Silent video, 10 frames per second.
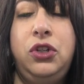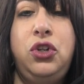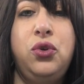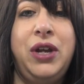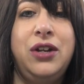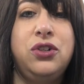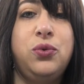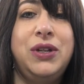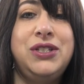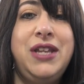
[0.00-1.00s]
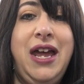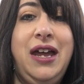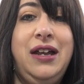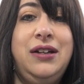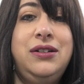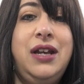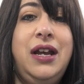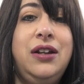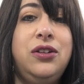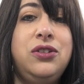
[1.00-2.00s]
you can twist the end
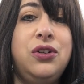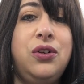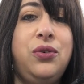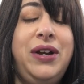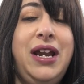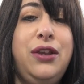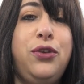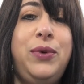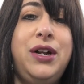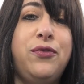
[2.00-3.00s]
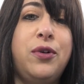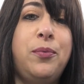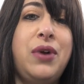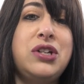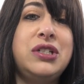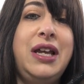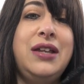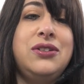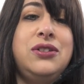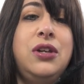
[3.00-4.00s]
and create 3 different brush
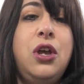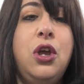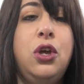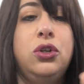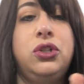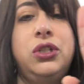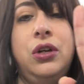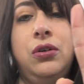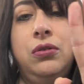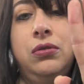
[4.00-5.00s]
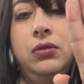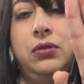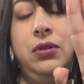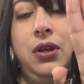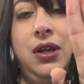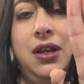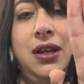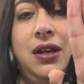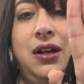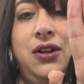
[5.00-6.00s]
lengths. So
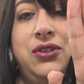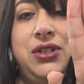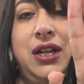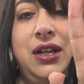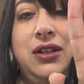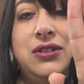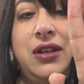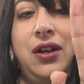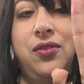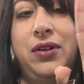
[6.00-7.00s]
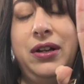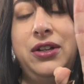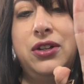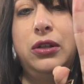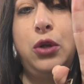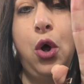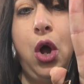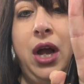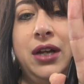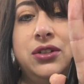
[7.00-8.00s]
here you see it's like a really
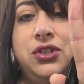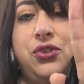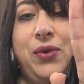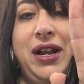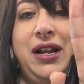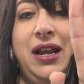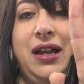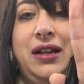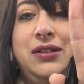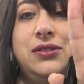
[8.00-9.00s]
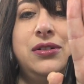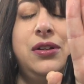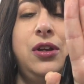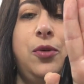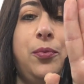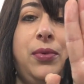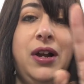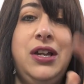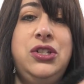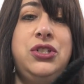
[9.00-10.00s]
long straight end
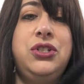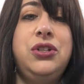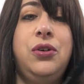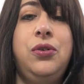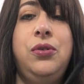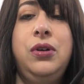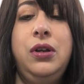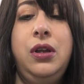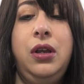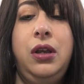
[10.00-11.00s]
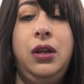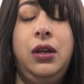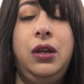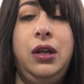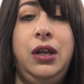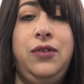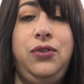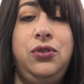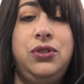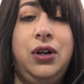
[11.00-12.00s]
brush. So if
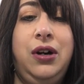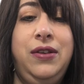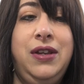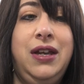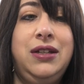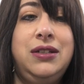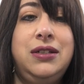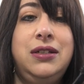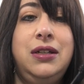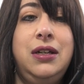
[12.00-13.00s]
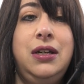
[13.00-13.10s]
you turn this,